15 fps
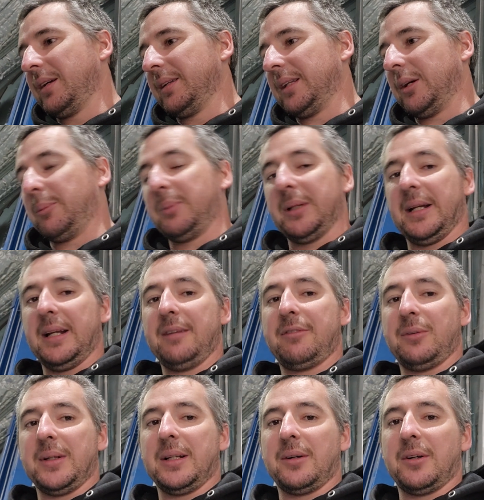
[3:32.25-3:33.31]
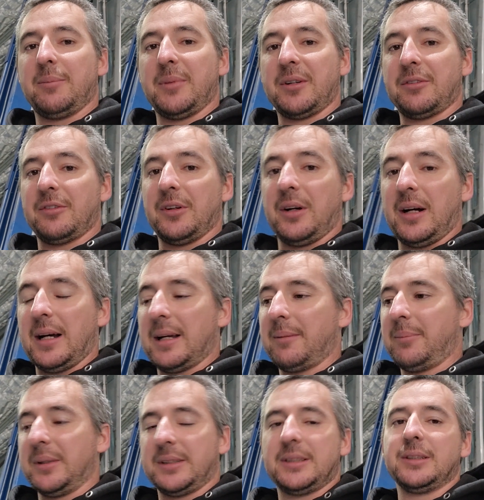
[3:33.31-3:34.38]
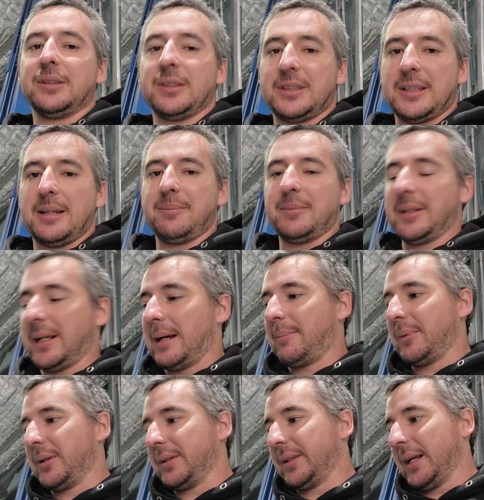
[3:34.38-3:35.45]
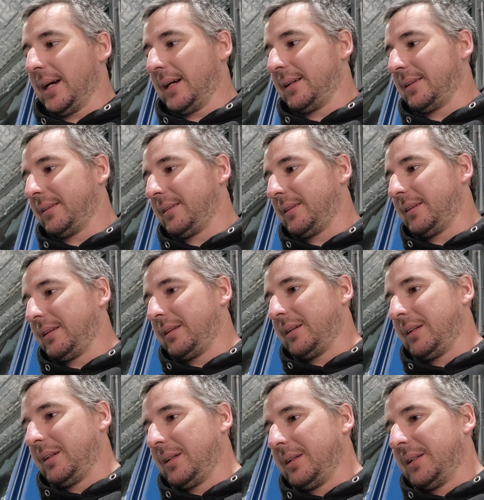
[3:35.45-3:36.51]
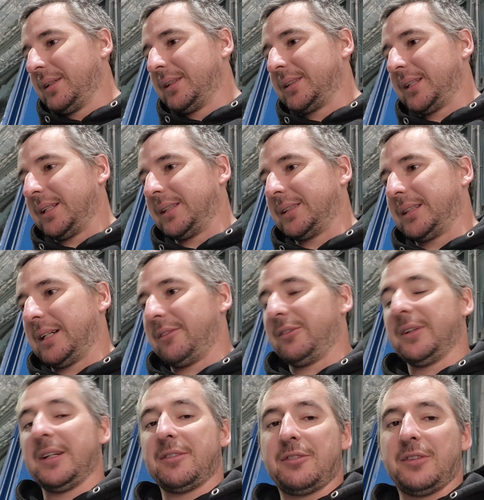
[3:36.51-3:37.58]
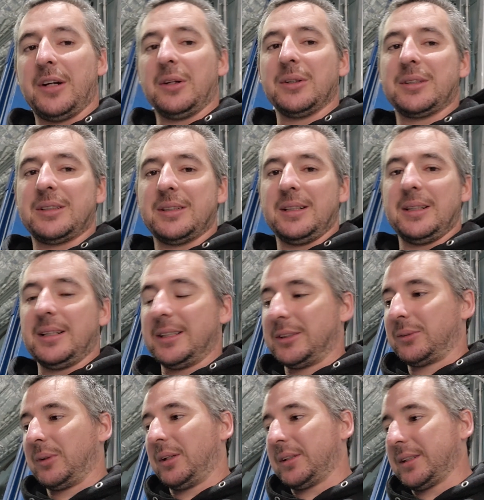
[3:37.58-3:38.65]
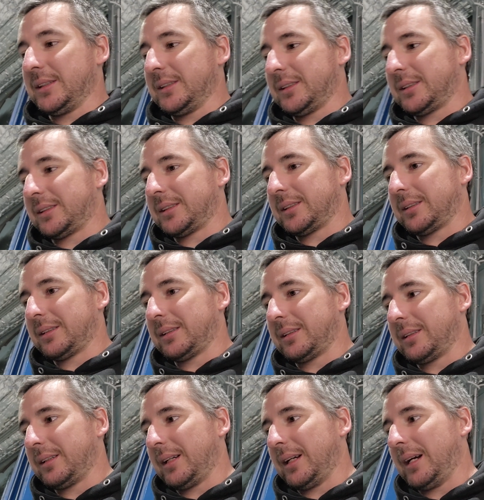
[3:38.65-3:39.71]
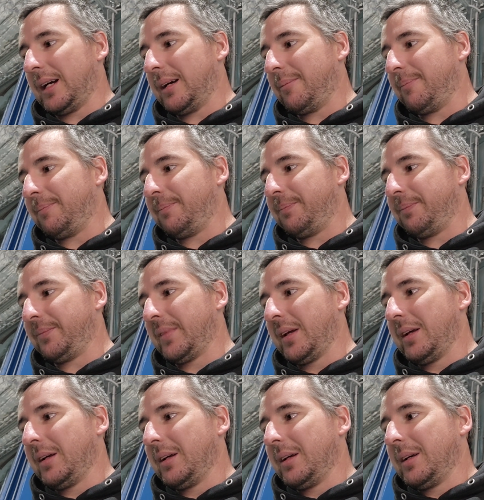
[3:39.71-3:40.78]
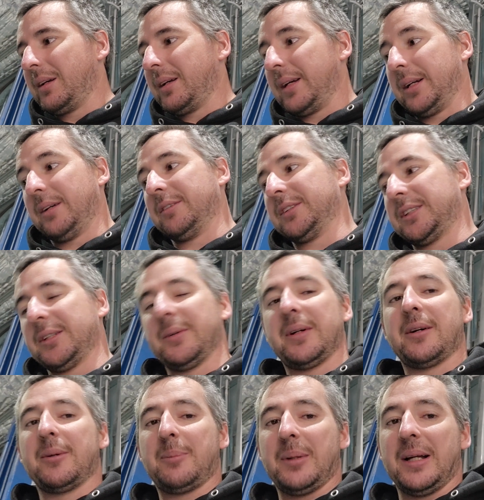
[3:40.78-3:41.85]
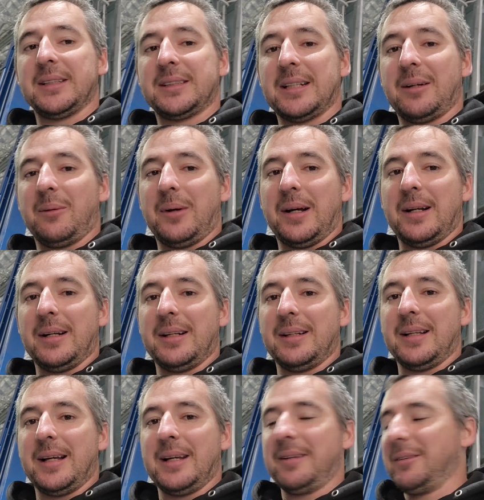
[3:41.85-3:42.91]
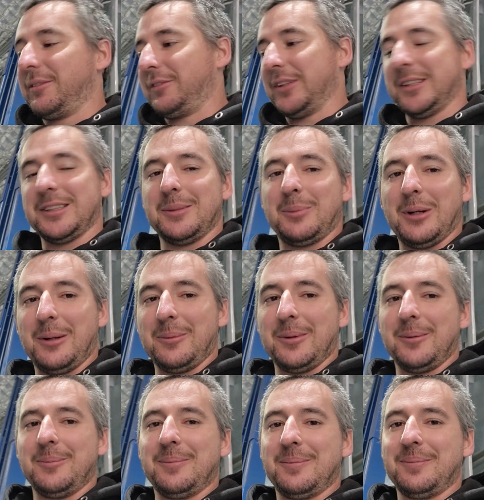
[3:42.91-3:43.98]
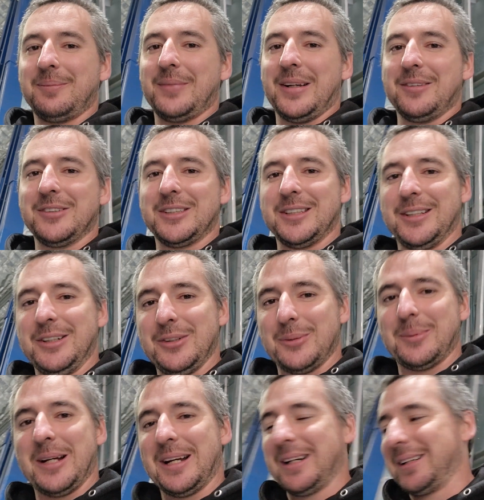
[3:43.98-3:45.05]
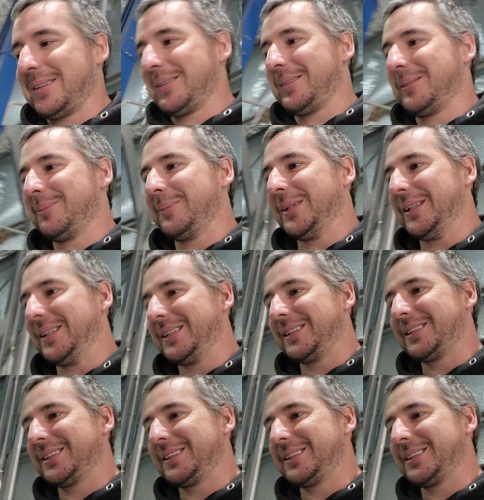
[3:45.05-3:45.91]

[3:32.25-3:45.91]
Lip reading: were plenty for when they were on MCFRY, but still the same thing happened on that. So there's definitely a fault in these rockers, and obviously when I replaced that one and they fixed the problem, they obviously knew about it, but